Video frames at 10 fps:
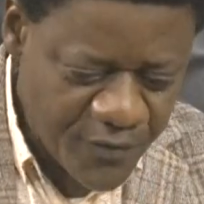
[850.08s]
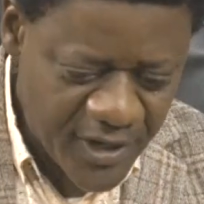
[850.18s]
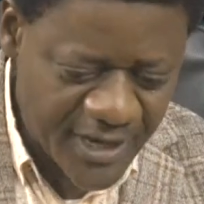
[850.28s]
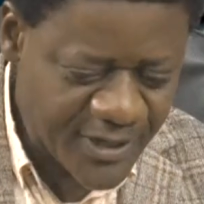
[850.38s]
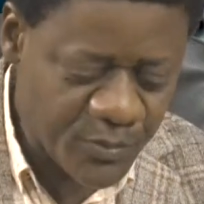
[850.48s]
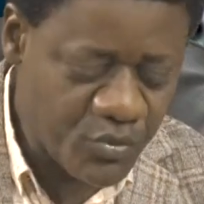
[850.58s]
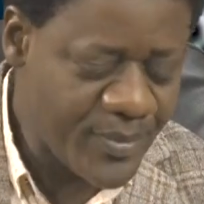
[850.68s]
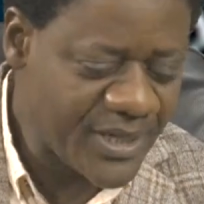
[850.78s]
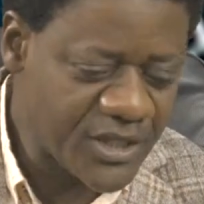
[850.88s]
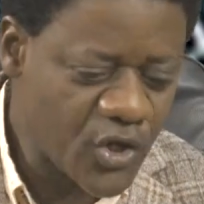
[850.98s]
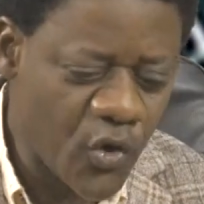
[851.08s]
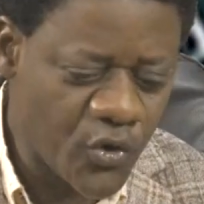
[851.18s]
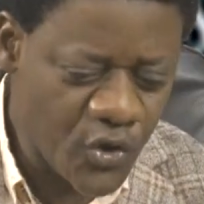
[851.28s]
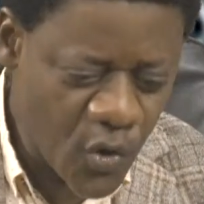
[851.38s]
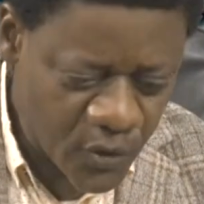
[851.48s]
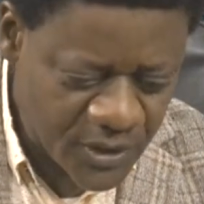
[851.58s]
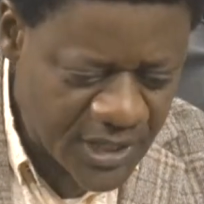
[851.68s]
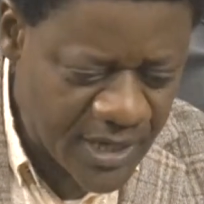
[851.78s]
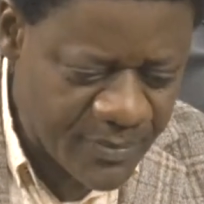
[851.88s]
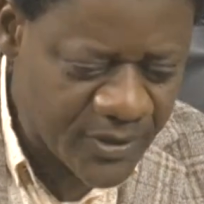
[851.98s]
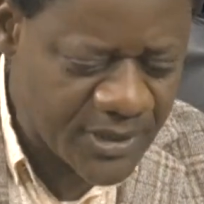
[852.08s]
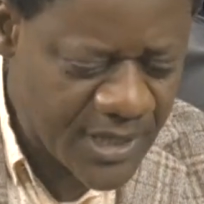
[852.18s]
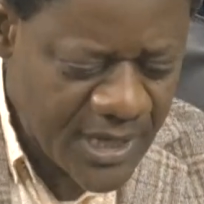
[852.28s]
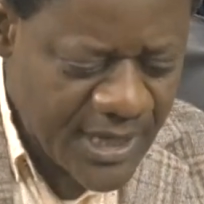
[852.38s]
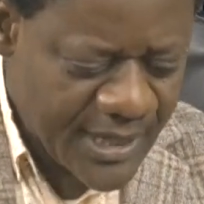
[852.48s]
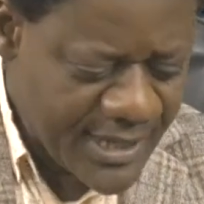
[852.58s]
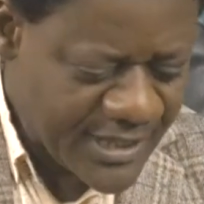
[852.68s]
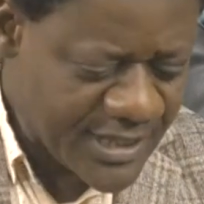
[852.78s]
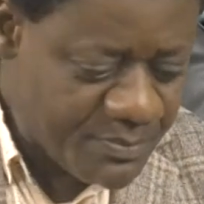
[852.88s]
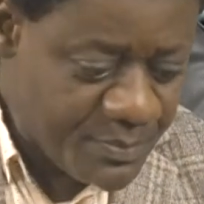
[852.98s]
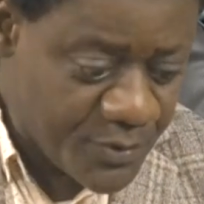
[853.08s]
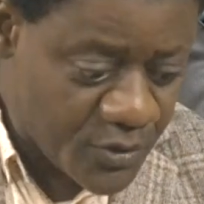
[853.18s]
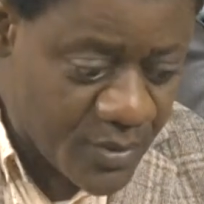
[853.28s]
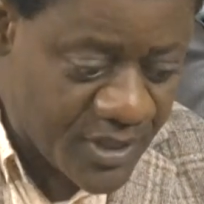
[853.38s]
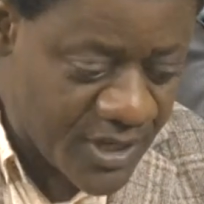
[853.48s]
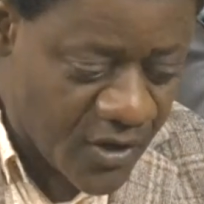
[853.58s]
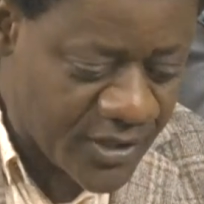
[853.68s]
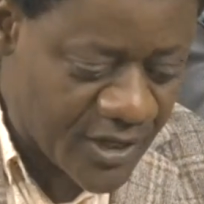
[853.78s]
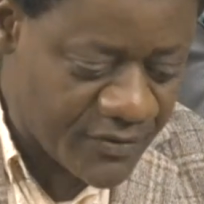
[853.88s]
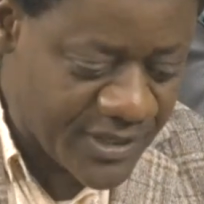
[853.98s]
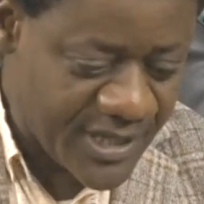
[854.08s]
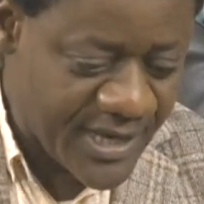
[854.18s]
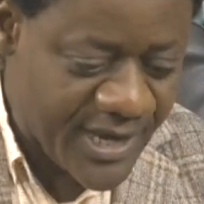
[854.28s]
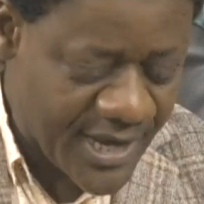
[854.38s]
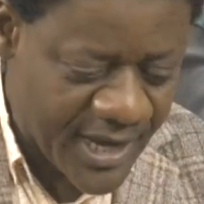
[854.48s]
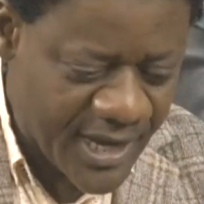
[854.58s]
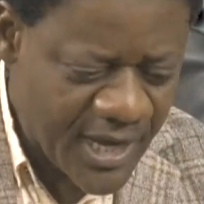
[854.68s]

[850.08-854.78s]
at this moment or not. But that seems to be the order of the day here.